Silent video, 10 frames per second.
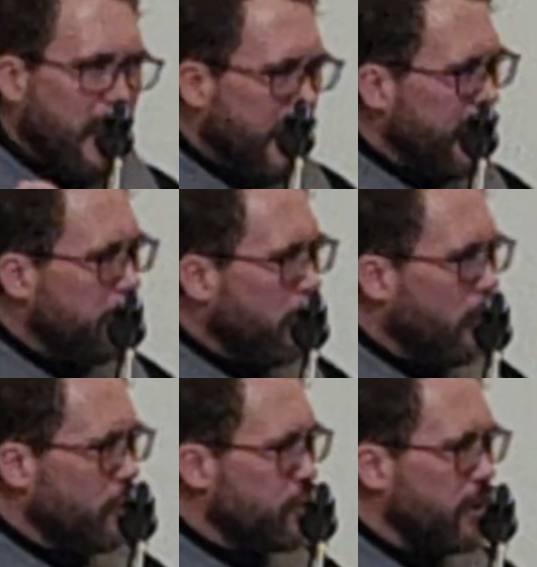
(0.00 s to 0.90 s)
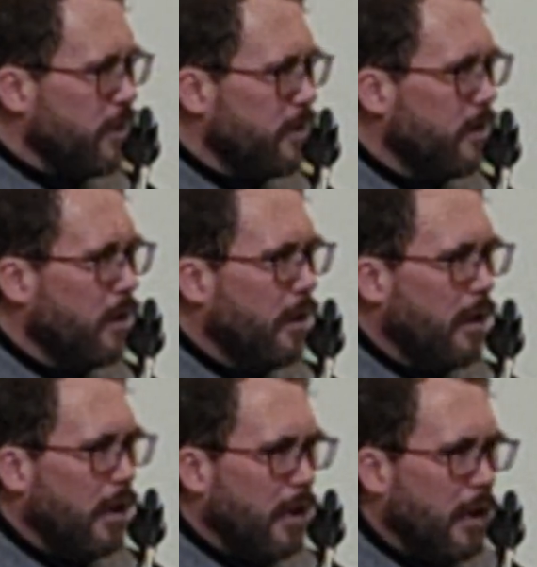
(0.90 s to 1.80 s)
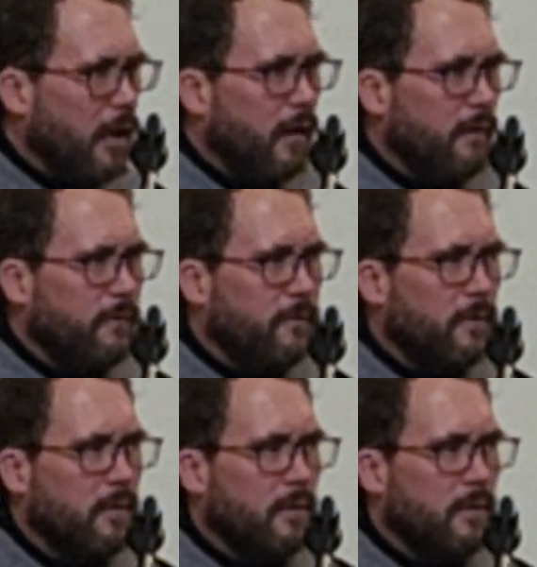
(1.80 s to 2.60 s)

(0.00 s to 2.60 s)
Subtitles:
tiny portion of